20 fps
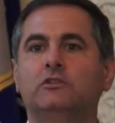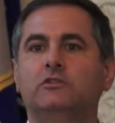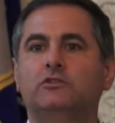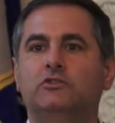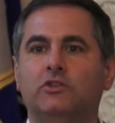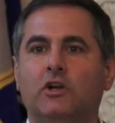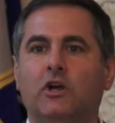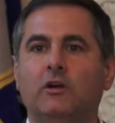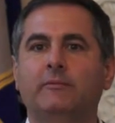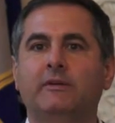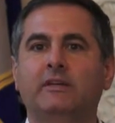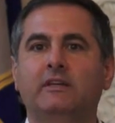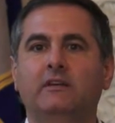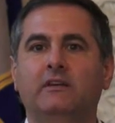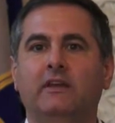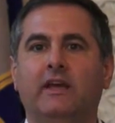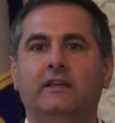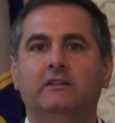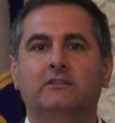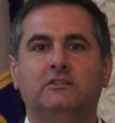
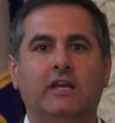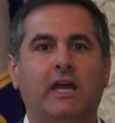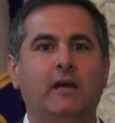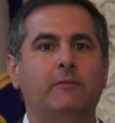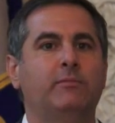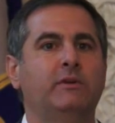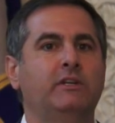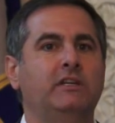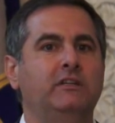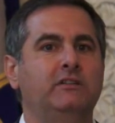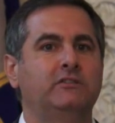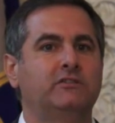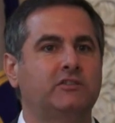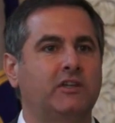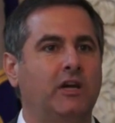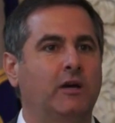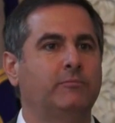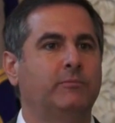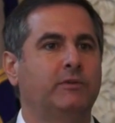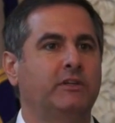German and Japanese
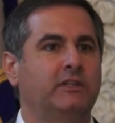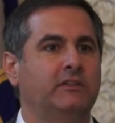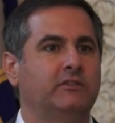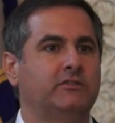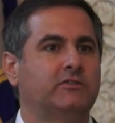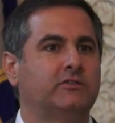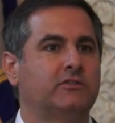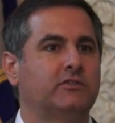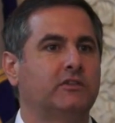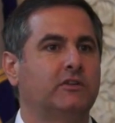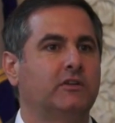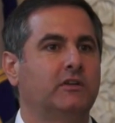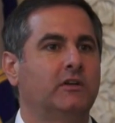companies